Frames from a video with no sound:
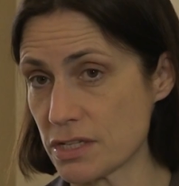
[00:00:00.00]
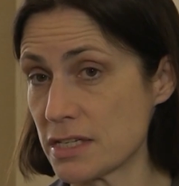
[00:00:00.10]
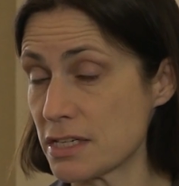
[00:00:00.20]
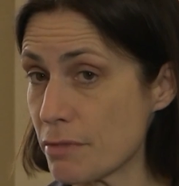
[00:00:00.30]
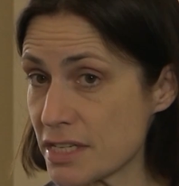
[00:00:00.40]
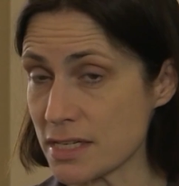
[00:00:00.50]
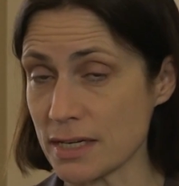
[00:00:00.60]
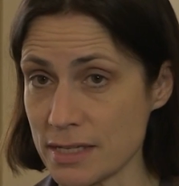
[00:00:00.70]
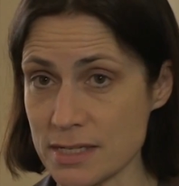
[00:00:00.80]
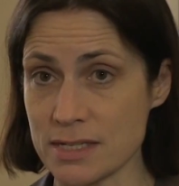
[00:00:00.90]
And
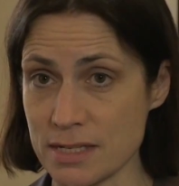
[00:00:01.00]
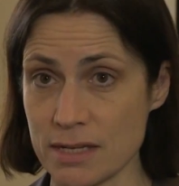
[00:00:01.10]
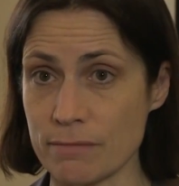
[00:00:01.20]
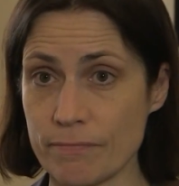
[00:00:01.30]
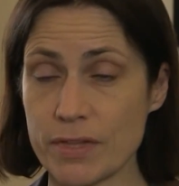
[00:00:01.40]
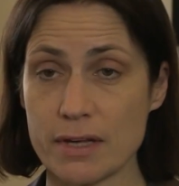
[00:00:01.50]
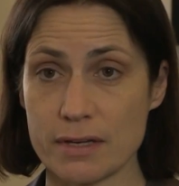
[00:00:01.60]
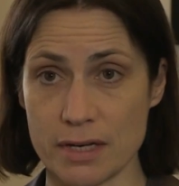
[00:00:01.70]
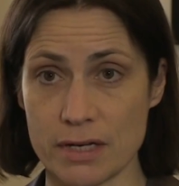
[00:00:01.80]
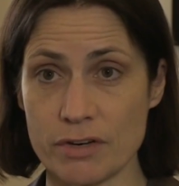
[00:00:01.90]
domestically, it's the same
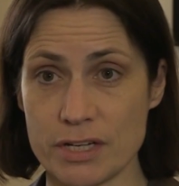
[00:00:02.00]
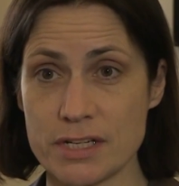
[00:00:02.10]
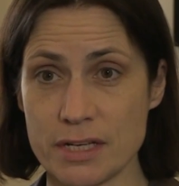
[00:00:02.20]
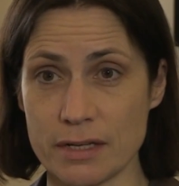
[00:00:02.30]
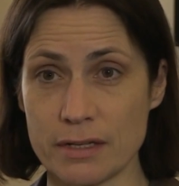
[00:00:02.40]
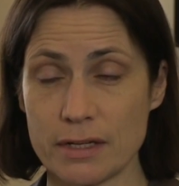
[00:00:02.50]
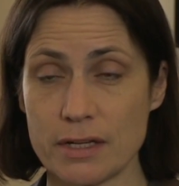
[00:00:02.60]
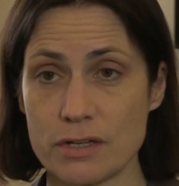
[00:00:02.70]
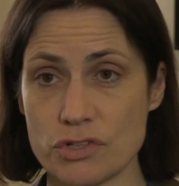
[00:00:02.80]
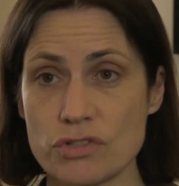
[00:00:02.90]
kind of idea.
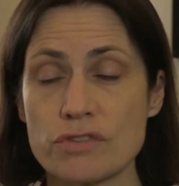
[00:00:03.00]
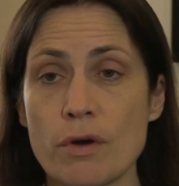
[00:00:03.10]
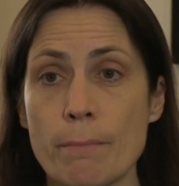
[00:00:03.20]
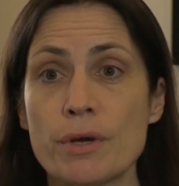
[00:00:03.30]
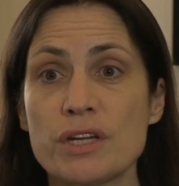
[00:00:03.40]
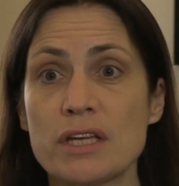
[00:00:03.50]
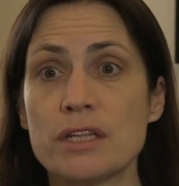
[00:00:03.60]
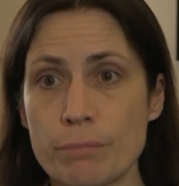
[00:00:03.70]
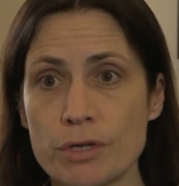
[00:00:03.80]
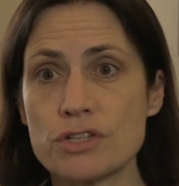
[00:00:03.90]
As long as you've got money in
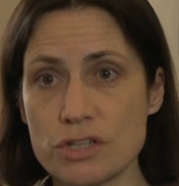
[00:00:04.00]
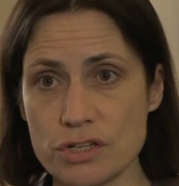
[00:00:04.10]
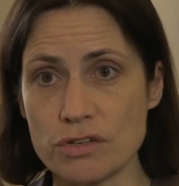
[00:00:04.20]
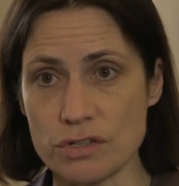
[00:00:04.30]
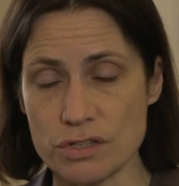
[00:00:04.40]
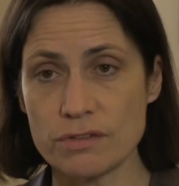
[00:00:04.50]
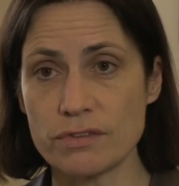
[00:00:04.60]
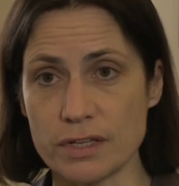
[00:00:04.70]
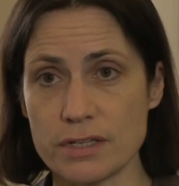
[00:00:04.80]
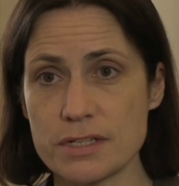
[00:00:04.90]
the budget, you can do
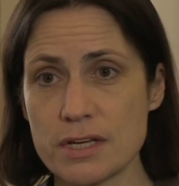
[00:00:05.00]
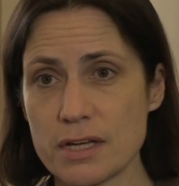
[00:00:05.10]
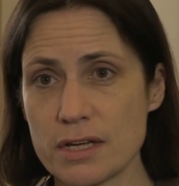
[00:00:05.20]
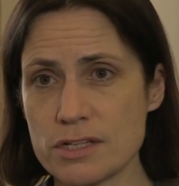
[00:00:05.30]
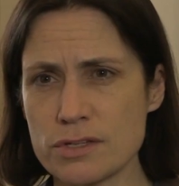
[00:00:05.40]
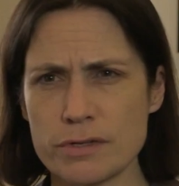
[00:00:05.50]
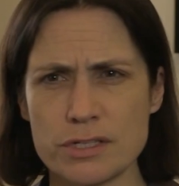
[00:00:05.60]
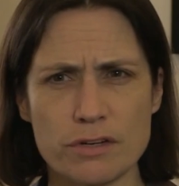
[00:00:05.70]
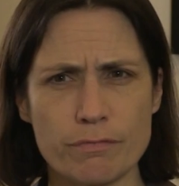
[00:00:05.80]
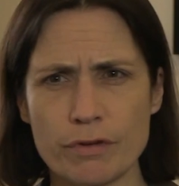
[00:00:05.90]
things. And so in
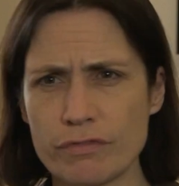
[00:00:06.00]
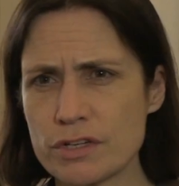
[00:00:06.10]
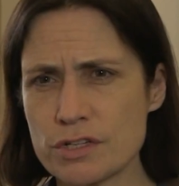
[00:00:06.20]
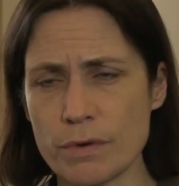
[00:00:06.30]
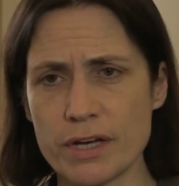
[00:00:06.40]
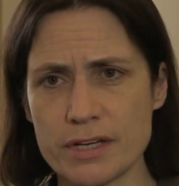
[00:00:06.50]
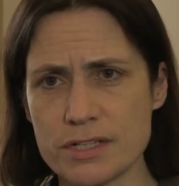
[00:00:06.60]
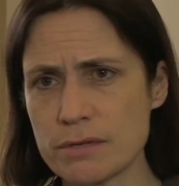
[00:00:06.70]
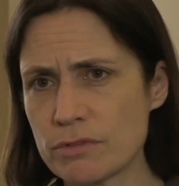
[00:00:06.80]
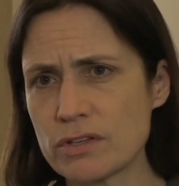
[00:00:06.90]
sort of perverse ways,
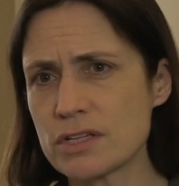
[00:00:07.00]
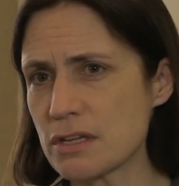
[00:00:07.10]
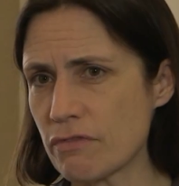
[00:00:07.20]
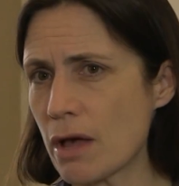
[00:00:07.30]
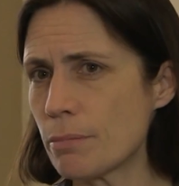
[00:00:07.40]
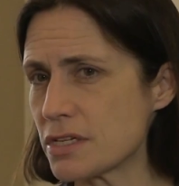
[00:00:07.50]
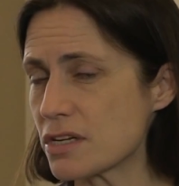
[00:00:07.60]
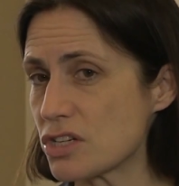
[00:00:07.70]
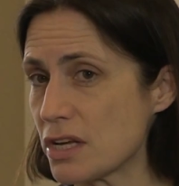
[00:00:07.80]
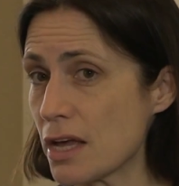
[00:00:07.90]
some of the things that have happened
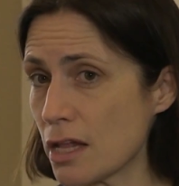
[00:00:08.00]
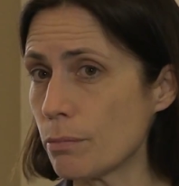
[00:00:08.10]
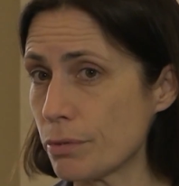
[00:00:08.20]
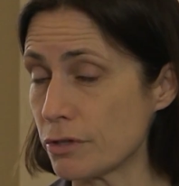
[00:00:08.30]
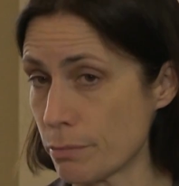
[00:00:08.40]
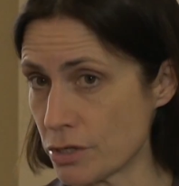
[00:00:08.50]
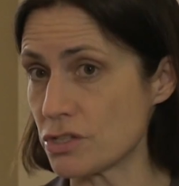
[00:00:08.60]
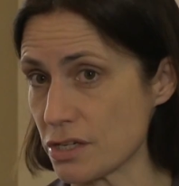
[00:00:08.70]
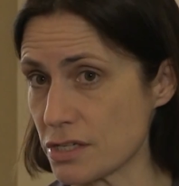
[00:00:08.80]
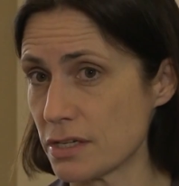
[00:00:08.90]
actually help the
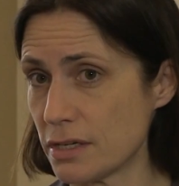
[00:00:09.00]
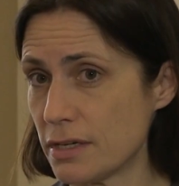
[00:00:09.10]
budget.